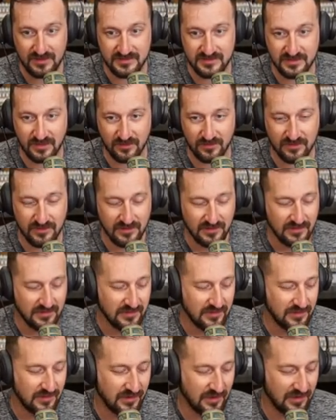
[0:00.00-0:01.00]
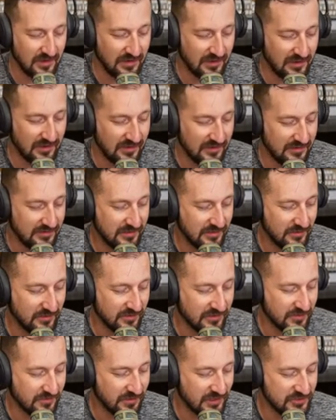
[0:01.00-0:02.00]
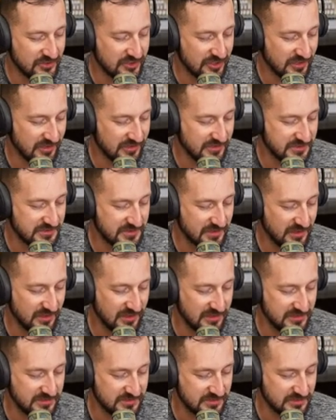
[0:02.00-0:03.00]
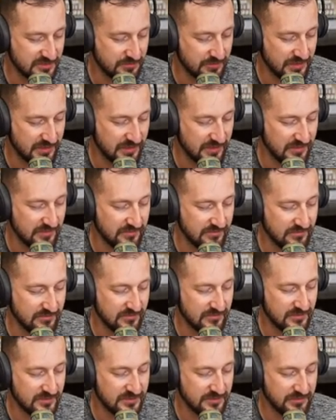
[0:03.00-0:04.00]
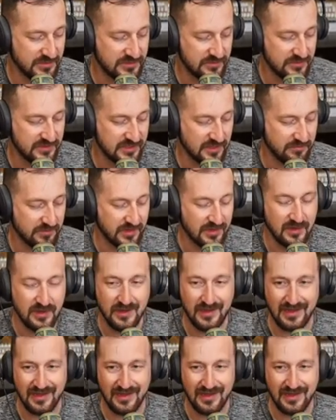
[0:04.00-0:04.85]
And so, you know, the question is do we do it that way?